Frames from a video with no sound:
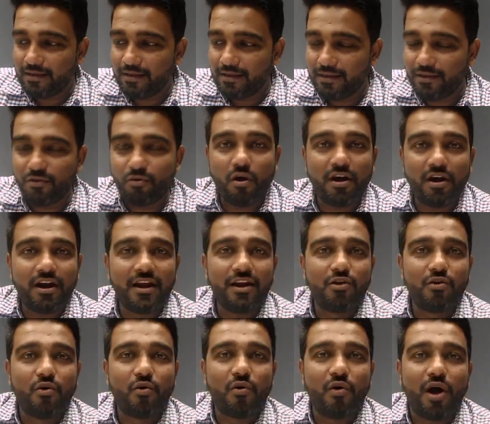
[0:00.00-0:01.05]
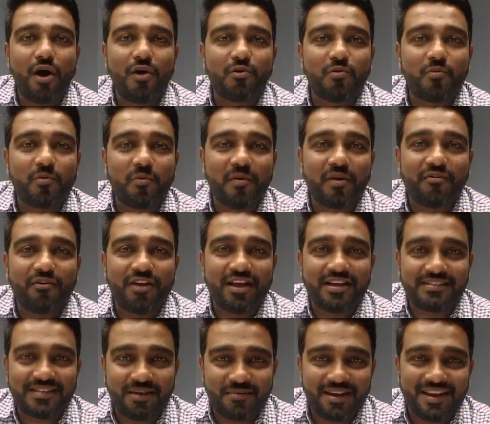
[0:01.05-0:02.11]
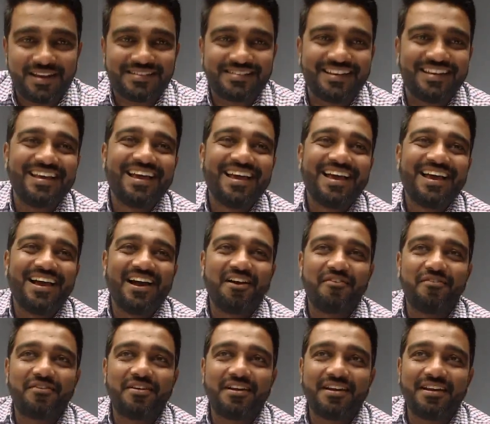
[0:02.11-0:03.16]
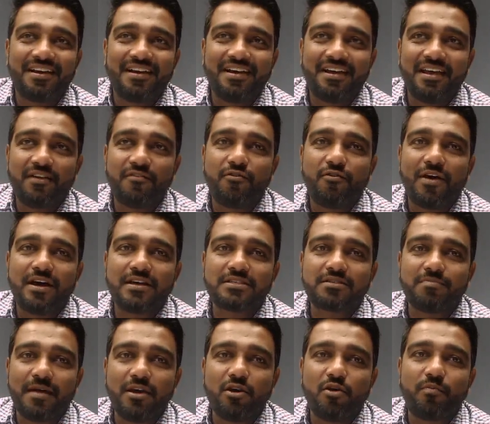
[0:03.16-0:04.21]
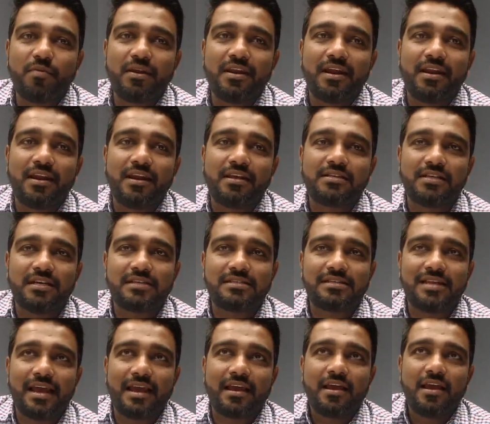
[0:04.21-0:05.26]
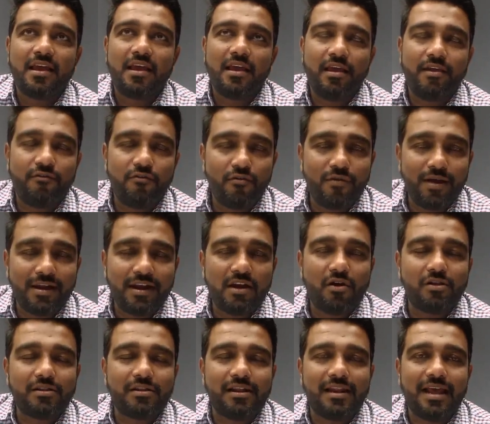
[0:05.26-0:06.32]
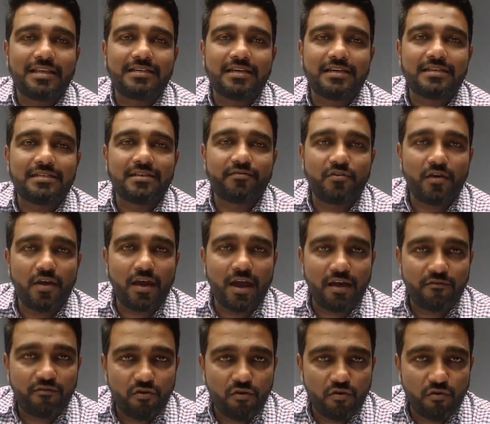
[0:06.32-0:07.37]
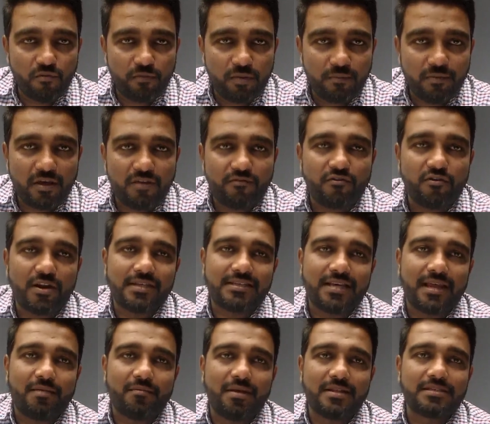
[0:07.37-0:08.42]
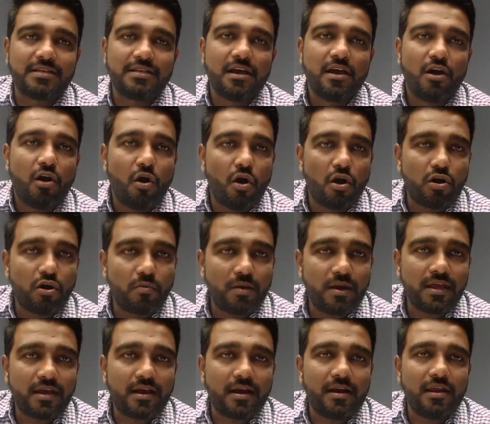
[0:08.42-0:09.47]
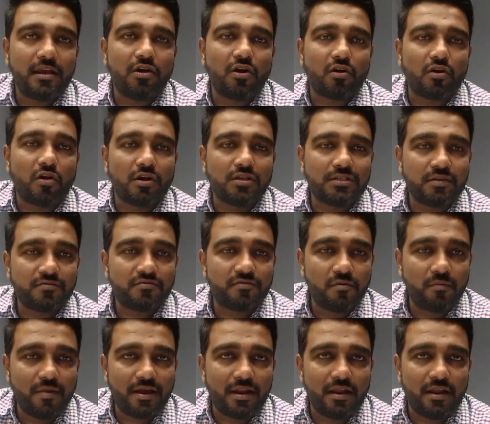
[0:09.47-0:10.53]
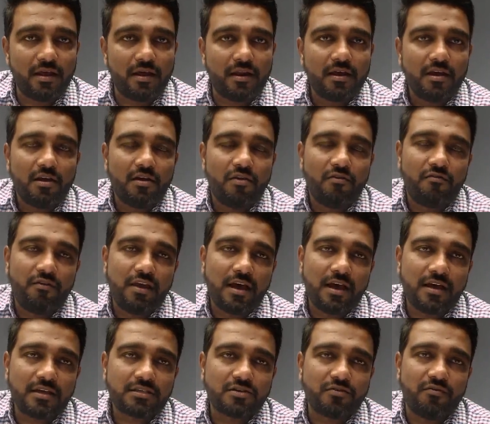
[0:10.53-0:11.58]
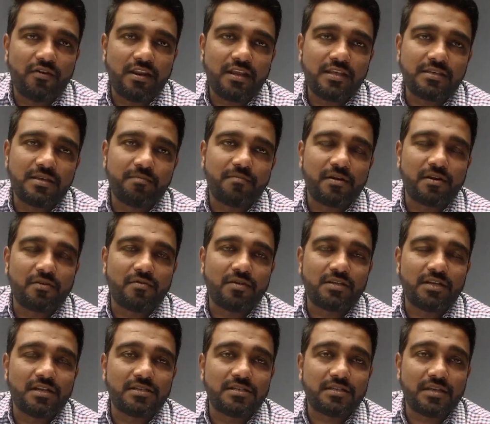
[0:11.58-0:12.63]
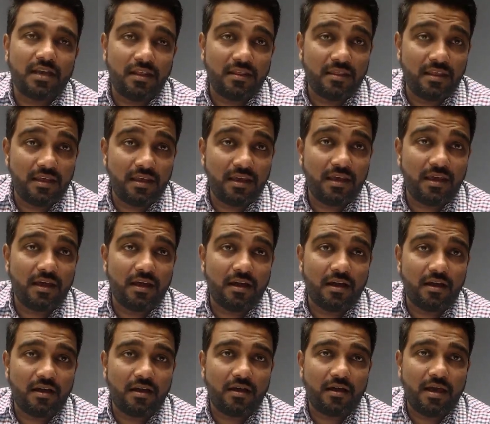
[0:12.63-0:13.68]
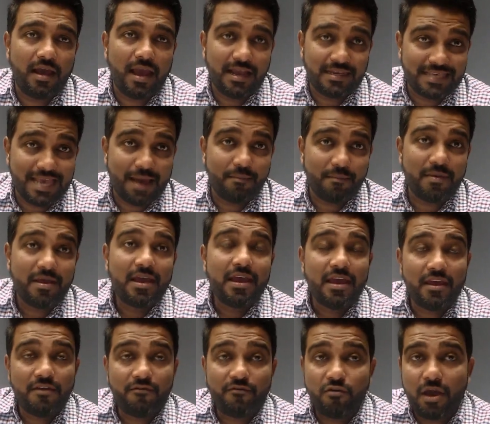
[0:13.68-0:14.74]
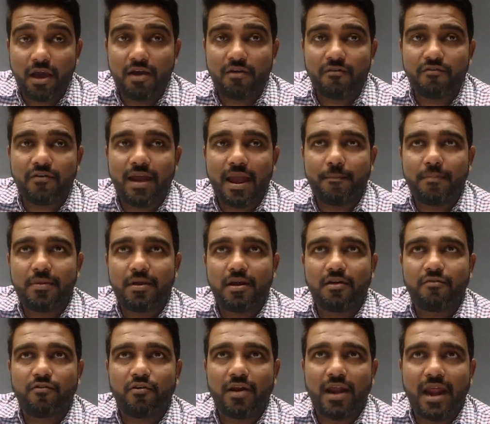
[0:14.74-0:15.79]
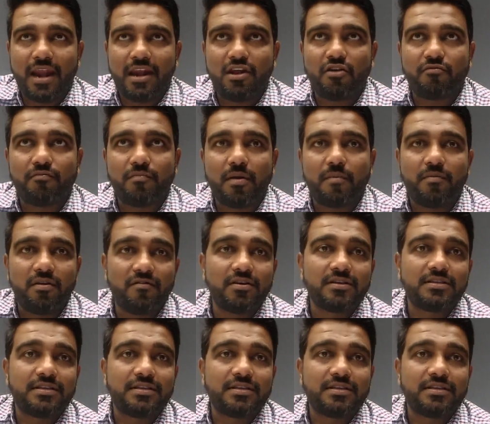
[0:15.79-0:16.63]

you already know how to prepare for examination however if you ask my opinion it's just like if you attend all the lectures if you if you prepare for assignments automatically your concepts will be clear we ask very simple questions in the exam if you have appeared for any of my previous